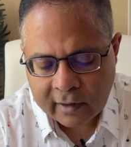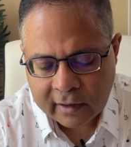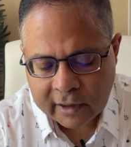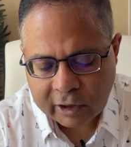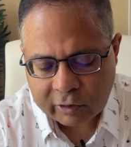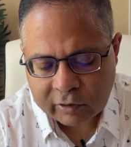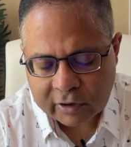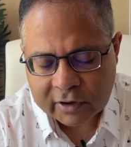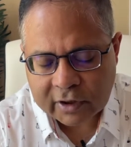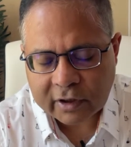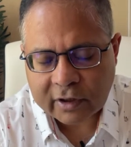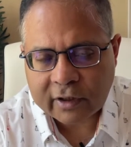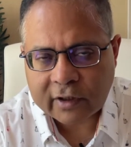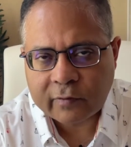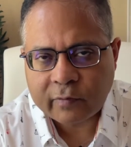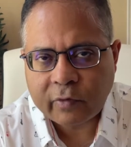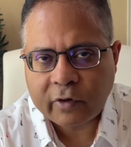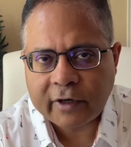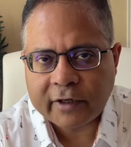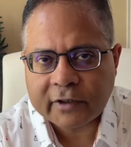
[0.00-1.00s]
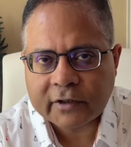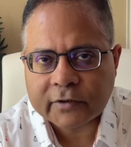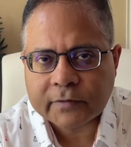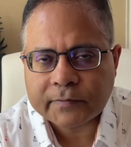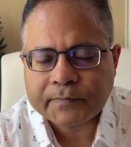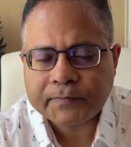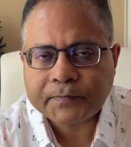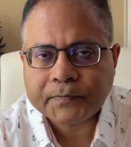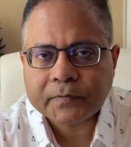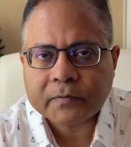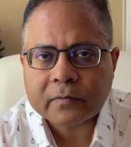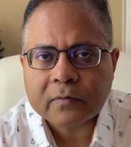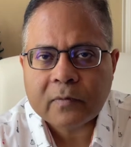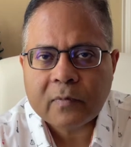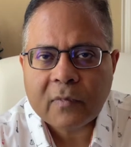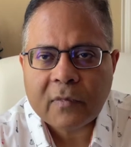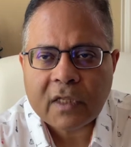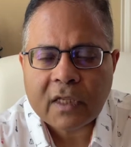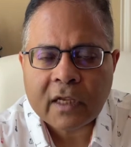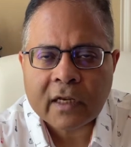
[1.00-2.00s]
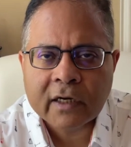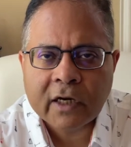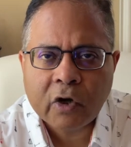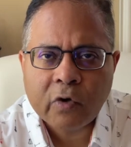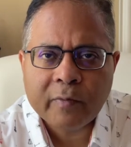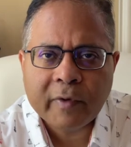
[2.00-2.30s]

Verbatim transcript: Now, the third point. Now,